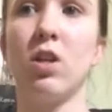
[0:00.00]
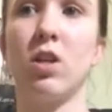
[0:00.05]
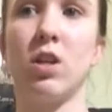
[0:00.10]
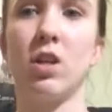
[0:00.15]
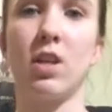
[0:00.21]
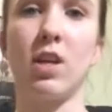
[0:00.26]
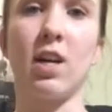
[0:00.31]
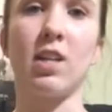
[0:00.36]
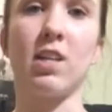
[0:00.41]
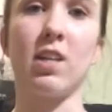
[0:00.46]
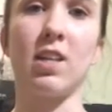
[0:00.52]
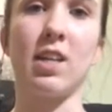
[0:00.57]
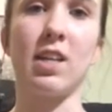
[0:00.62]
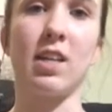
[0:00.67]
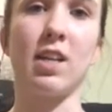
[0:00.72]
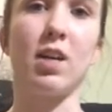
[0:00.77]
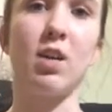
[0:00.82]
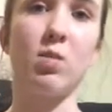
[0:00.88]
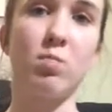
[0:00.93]
He kind of
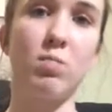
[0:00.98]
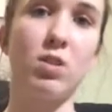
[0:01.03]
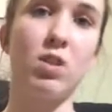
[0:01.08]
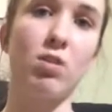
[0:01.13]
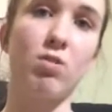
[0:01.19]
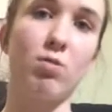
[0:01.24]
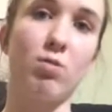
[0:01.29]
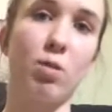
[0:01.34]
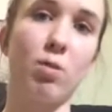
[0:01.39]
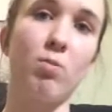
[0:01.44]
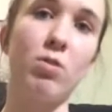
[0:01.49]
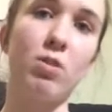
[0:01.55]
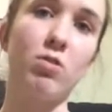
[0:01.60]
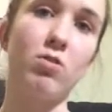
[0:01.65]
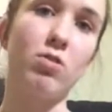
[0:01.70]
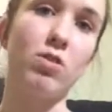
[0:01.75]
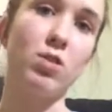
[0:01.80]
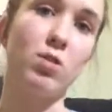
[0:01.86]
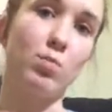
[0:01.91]
like helped
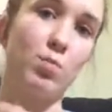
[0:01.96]
Kronos,